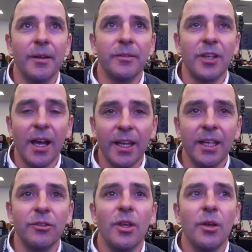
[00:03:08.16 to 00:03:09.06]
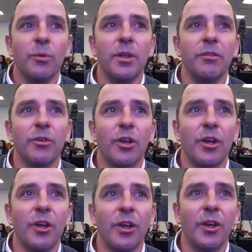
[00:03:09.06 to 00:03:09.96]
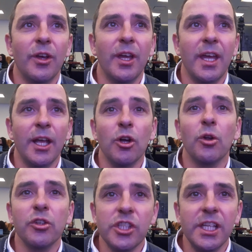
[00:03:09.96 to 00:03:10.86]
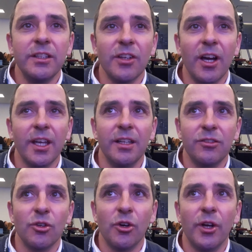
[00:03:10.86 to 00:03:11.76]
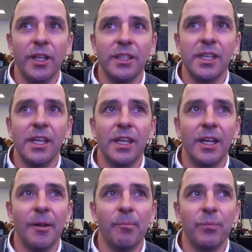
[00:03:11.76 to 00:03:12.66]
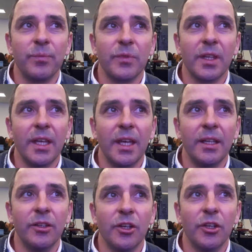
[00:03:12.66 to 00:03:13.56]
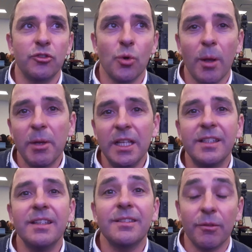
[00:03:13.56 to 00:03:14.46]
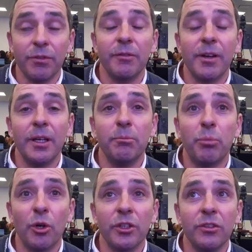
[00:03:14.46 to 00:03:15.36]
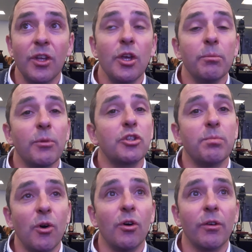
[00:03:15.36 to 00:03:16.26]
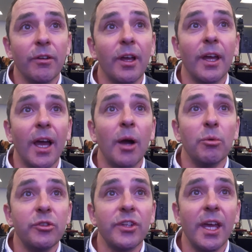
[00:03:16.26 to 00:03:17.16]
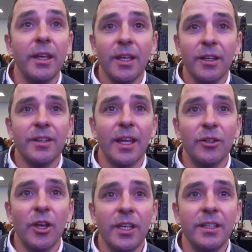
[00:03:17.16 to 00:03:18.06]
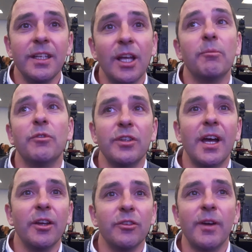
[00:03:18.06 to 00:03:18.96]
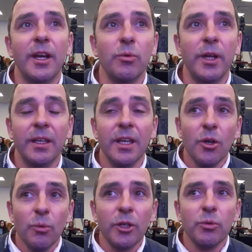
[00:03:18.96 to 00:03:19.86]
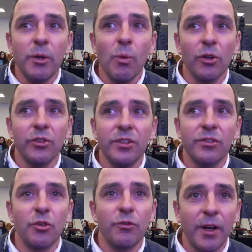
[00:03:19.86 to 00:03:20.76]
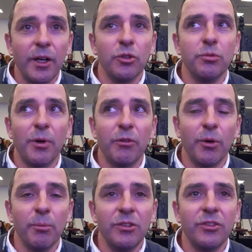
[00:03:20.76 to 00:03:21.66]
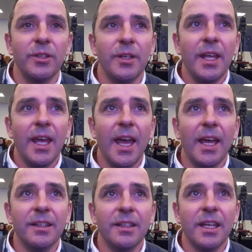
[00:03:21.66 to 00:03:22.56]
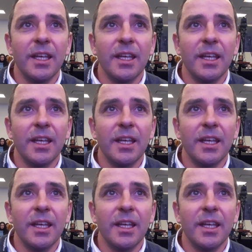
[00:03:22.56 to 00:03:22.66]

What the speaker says: target, with ecology target. So the durability is something very important, much more, I would say, than heating up the tires very quick. What we want is the very good performance and